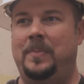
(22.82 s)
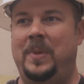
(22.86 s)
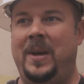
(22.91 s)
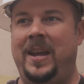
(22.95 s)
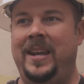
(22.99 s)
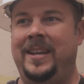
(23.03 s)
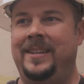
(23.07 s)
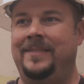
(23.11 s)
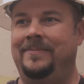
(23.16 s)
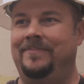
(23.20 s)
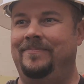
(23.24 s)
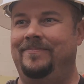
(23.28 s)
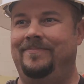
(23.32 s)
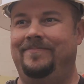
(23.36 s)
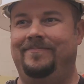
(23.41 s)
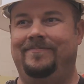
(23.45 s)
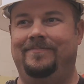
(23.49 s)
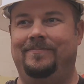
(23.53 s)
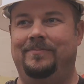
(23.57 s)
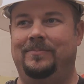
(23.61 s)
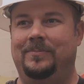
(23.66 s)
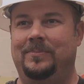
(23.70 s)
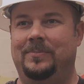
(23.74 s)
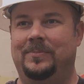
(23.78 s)
paint,
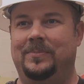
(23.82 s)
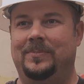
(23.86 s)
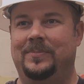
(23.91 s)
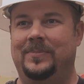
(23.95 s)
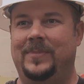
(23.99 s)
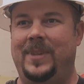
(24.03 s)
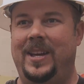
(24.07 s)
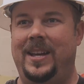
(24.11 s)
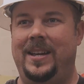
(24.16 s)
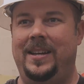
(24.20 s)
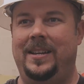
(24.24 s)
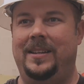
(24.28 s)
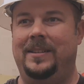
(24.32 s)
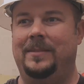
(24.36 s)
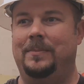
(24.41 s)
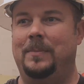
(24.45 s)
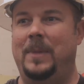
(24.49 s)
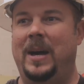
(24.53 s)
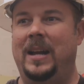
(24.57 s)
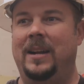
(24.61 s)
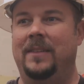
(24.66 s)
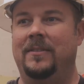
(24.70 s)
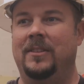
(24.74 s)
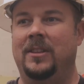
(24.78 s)
uh,
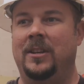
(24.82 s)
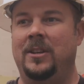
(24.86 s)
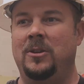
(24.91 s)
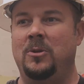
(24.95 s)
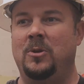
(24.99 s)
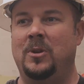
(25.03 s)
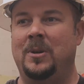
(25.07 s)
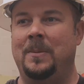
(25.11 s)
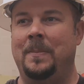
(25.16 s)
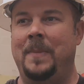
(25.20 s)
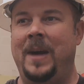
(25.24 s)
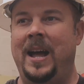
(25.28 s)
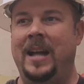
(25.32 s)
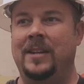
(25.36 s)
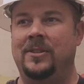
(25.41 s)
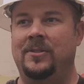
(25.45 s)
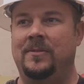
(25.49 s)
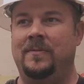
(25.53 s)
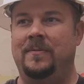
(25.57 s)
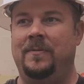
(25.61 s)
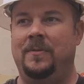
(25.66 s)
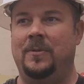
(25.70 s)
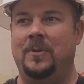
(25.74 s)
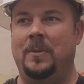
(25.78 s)
about everything you can
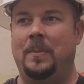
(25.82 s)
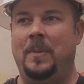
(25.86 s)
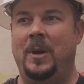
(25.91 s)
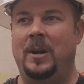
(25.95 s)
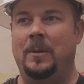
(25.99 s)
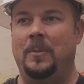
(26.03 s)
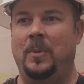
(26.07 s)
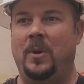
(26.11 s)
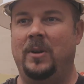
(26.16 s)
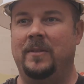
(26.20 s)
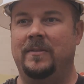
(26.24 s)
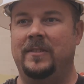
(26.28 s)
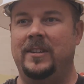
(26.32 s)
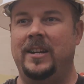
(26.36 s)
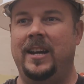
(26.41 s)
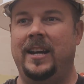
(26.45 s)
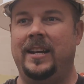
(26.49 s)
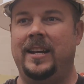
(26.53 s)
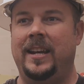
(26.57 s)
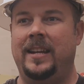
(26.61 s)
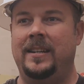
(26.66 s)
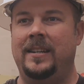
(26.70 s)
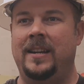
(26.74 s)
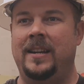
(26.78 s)
imagine for the better part of a decade